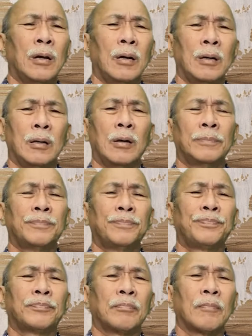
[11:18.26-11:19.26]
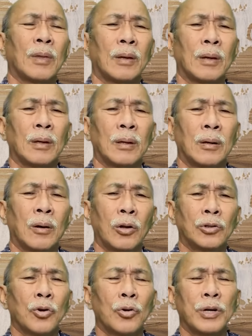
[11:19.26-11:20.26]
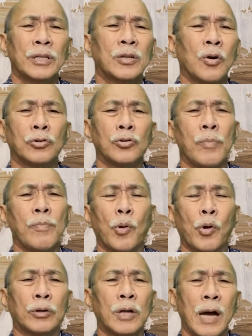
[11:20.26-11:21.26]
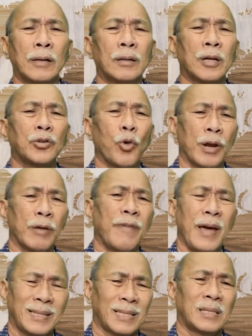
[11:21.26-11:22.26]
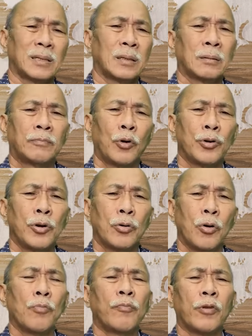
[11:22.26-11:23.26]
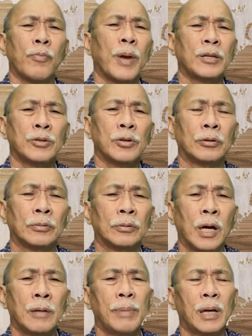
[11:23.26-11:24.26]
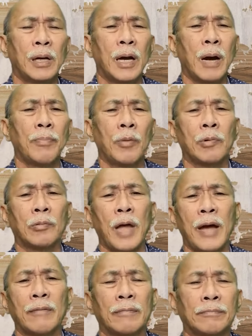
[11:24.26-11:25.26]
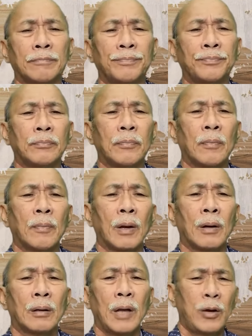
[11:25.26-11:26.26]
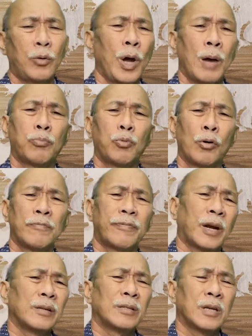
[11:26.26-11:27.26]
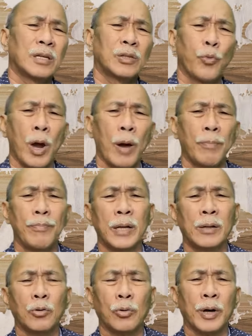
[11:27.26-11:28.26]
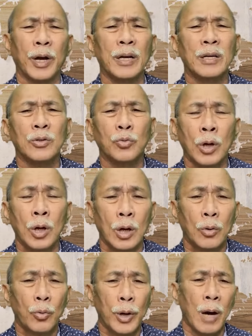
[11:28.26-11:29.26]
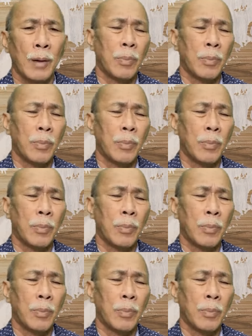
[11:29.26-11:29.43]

No? Also, it's also important that you invest for your own formation and building up of your life. Like we have conferences, we have mentorings, we have